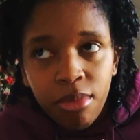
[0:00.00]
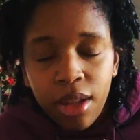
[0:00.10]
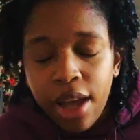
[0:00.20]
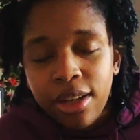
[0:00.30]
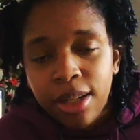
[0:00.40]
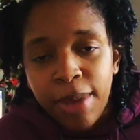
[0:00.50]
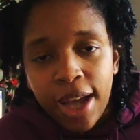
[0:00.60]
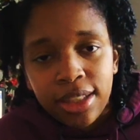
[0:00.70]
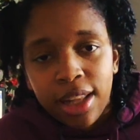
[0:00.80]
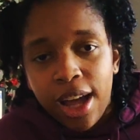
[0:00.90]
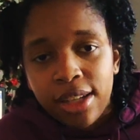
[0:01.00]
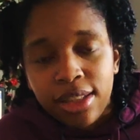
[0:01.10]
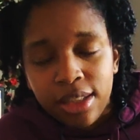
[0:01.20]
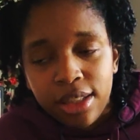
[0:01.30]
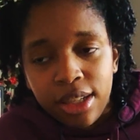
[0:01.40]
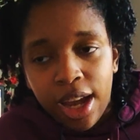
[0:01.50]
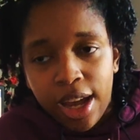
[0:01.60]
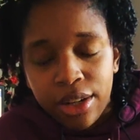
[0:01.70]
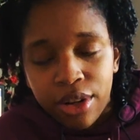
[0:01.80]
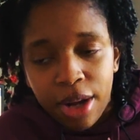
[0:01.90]
I couldn't pass class, and I had
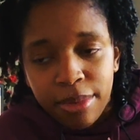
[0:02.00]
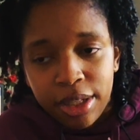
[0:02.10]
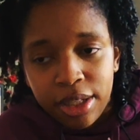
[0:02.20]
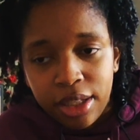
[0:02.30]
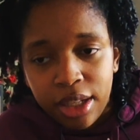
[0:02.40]
to drop it.